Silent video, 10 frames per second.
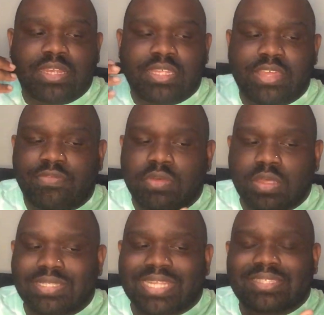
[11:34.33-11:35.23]
he
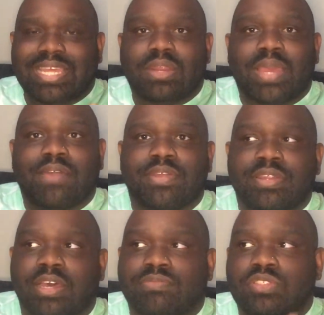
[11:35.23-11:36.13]
feels like they don't have
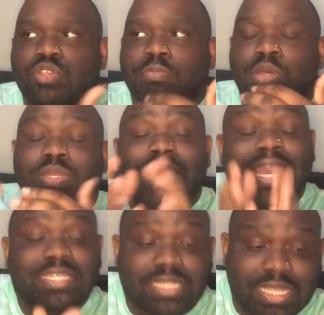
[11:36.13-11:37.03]
enough to build a
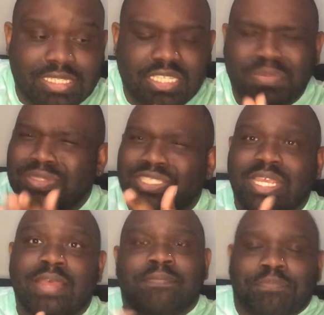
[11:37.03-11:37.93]
case against him, which
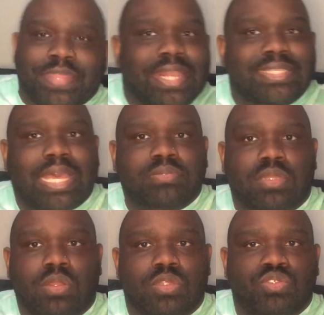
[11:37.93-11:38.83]
that is
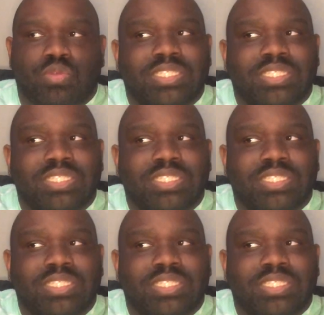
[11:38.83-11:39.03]
absolutely true.